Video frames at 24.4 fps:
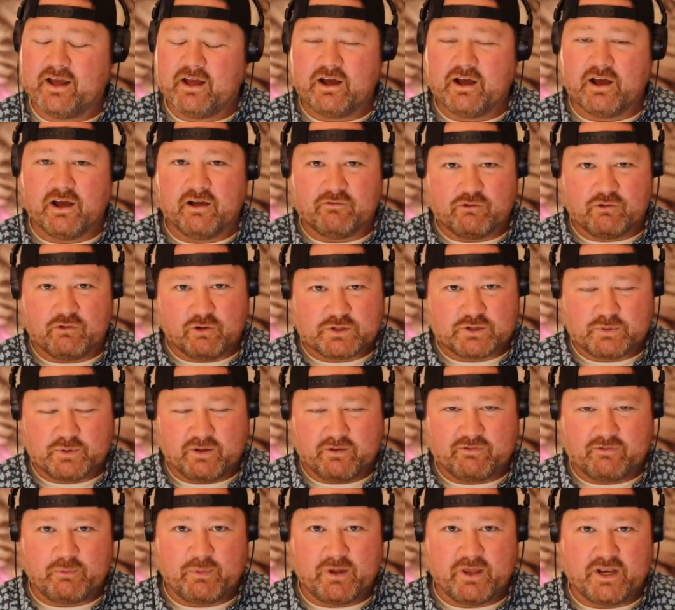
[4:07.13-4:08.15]
Of course, we have
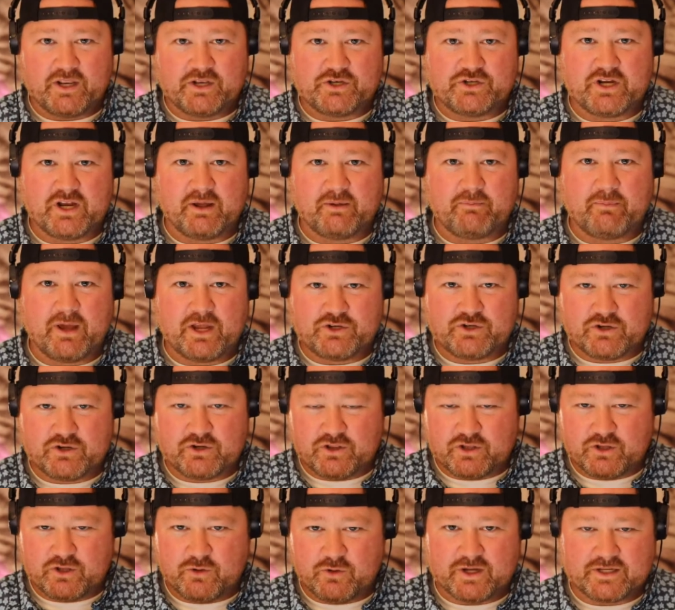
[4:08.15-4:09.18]
the PDGA Major,
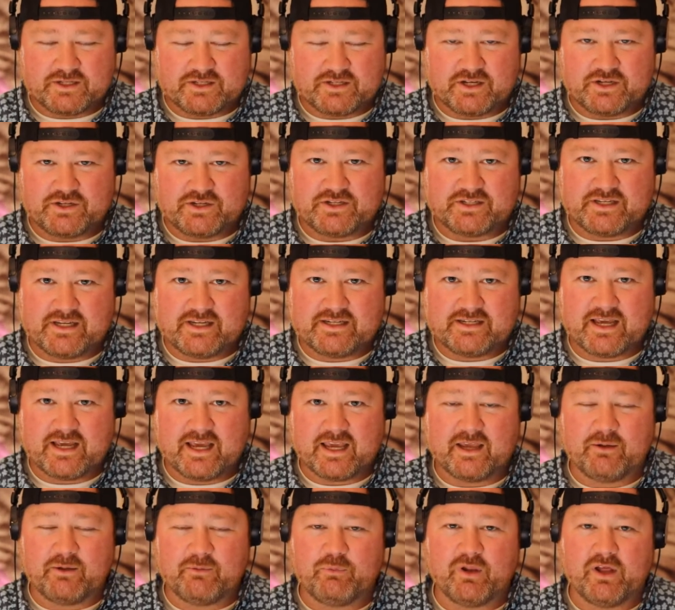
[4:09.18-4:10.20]
the USDGC
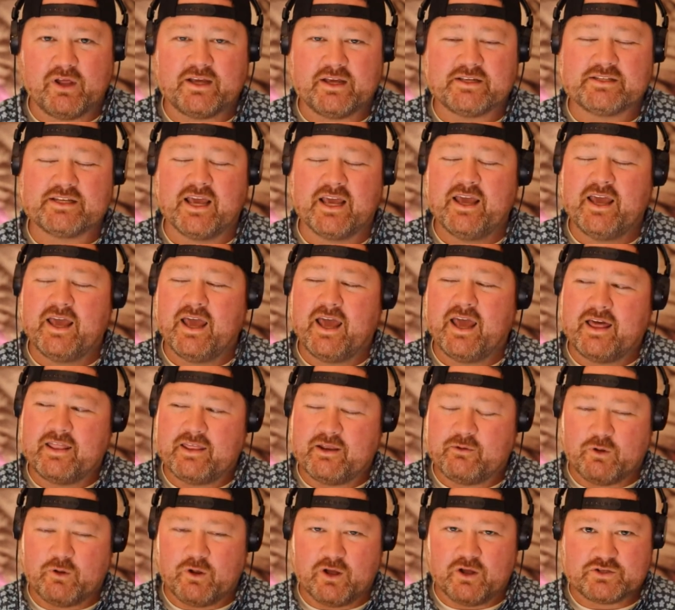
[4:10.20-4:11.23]
taking place, and then
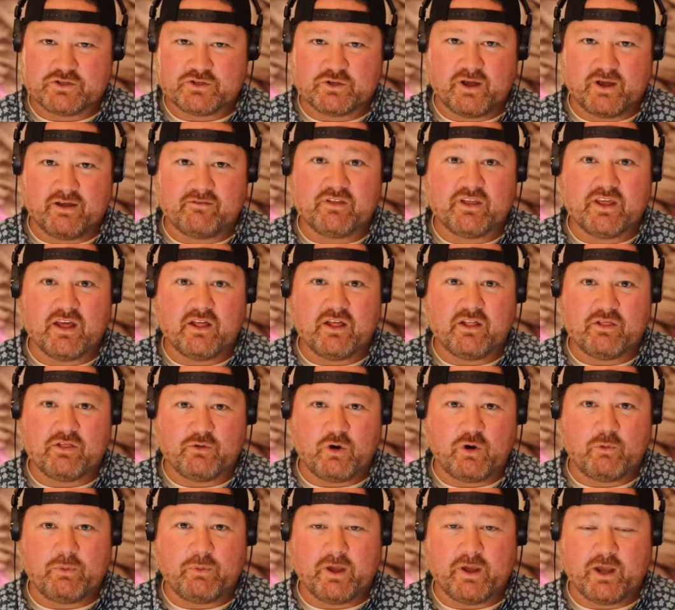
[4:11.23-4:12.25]
we also have the Throw
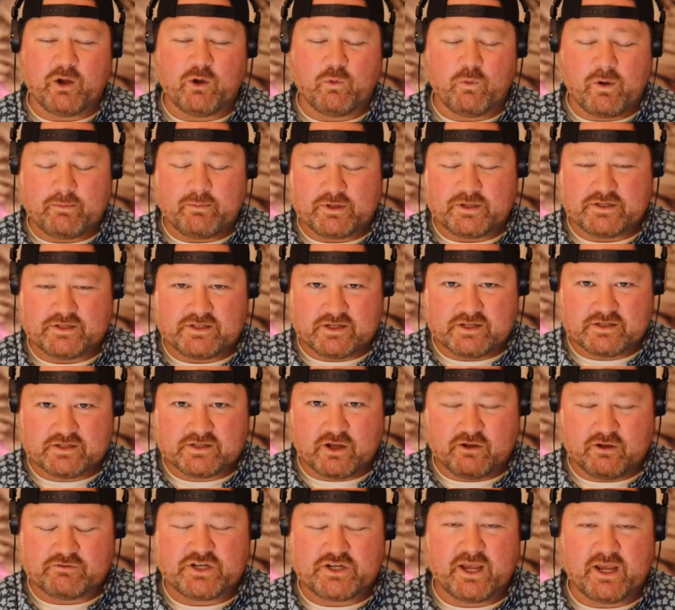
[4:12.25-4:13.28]
Pink Women's Disc
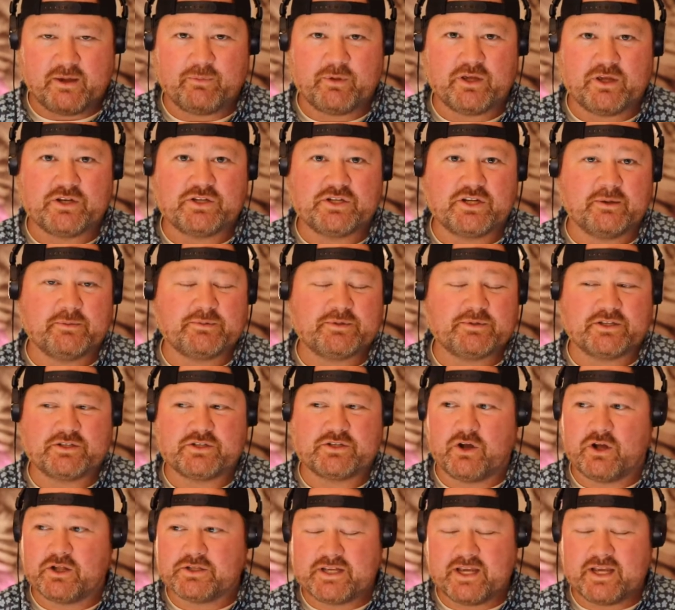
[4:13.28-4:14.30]
Golf Championships. That's
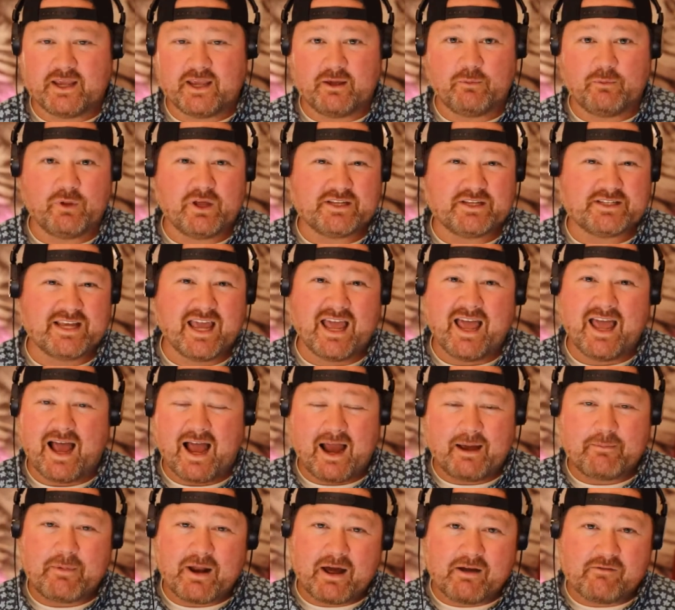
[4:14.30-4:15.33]
all taking place. I'm
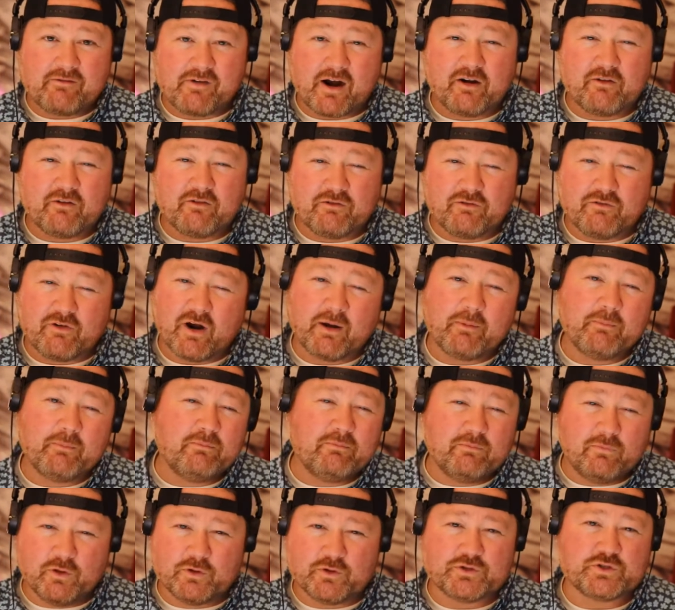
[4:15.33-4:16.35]
not far from
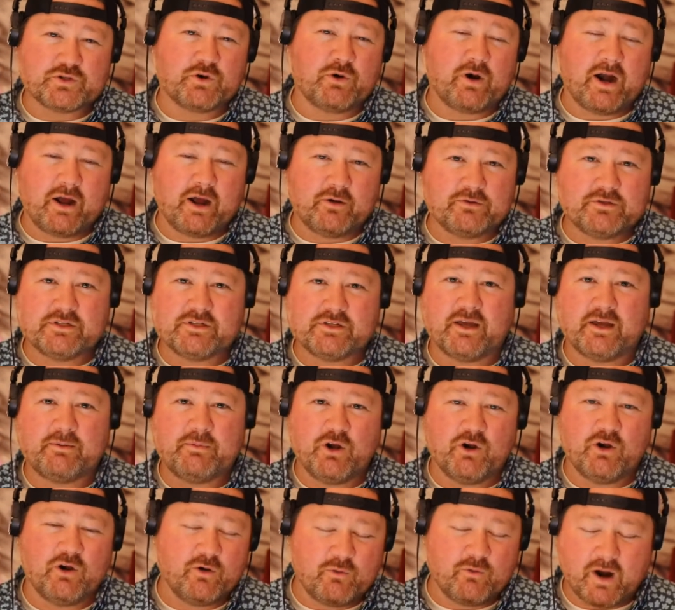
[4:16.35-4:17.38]
those grounds. I'm here
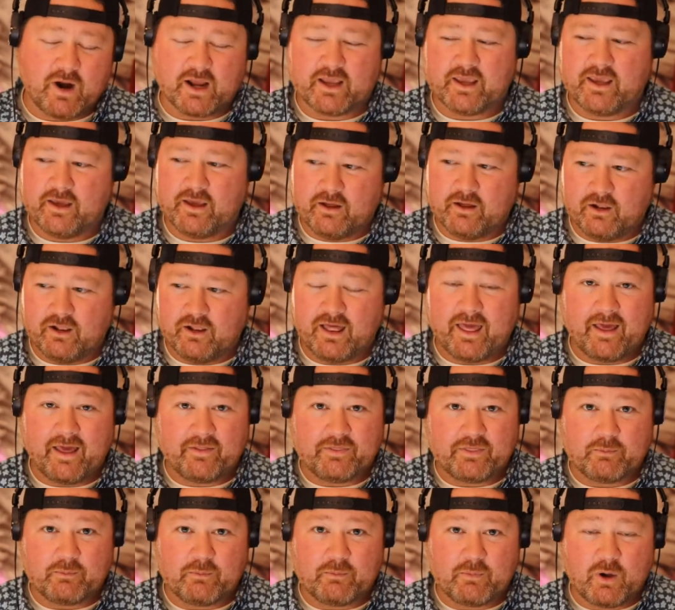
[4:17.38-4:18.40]
in Rock Hill at the
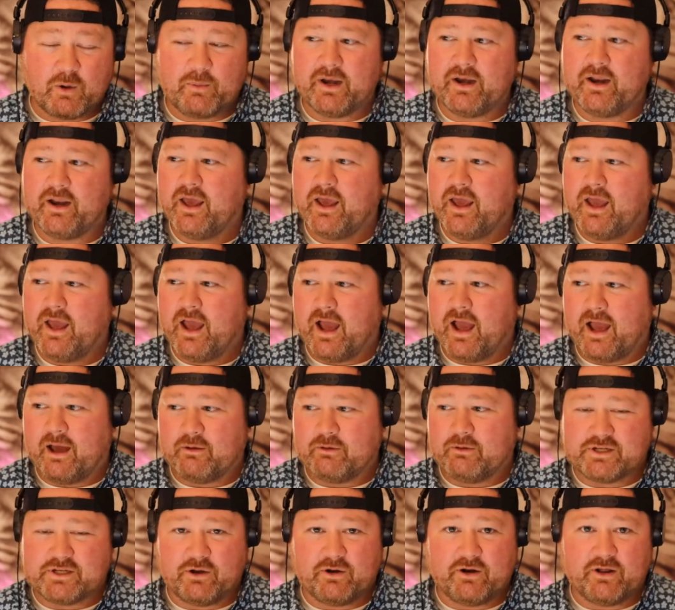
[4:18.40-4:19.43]
moment. I was
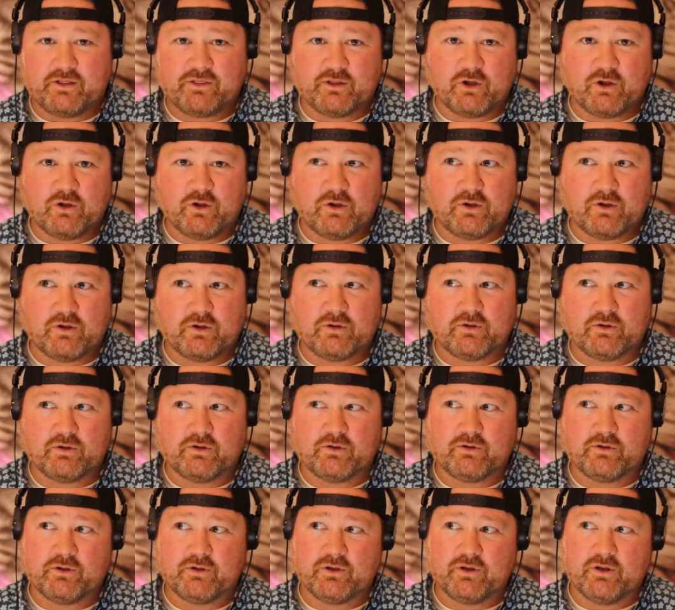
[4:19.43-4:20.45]
out on the
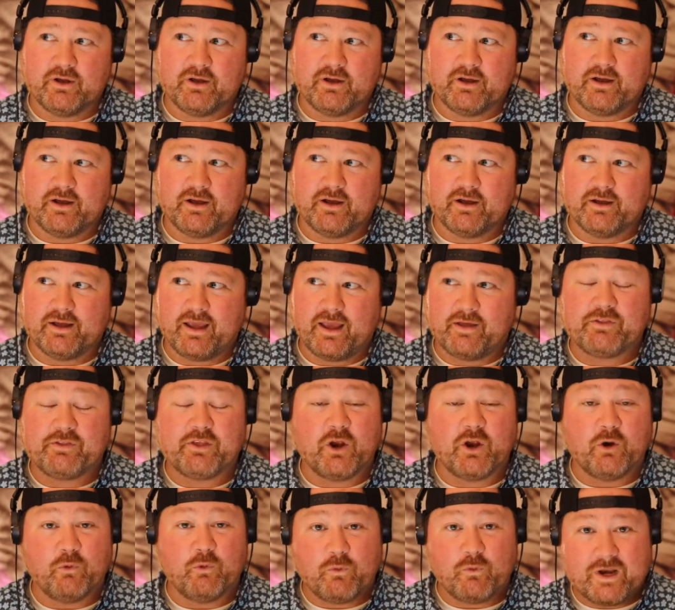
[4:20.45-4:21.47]
at the
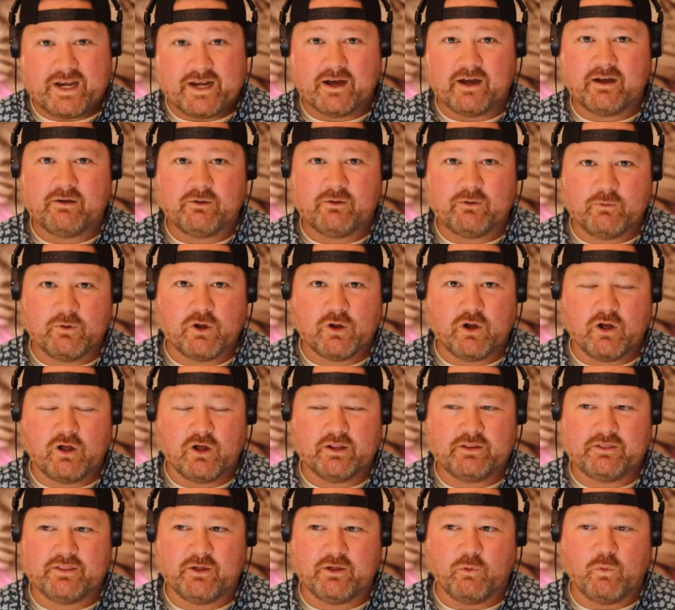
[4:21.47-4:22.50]
arena, we'll call it
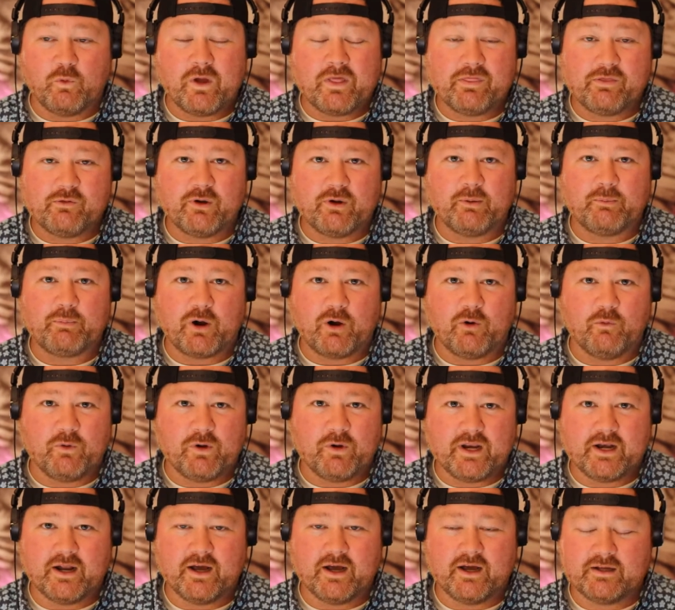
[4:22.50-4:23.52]
the Winthrop
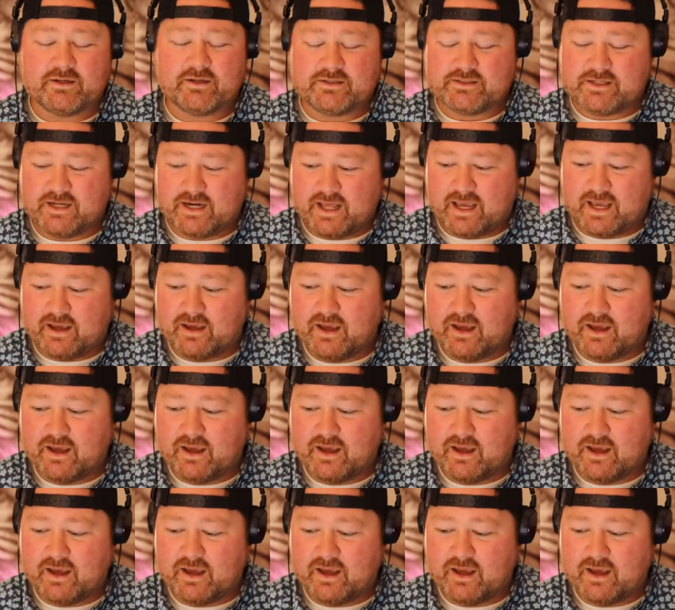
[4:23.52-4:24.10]
Arena today.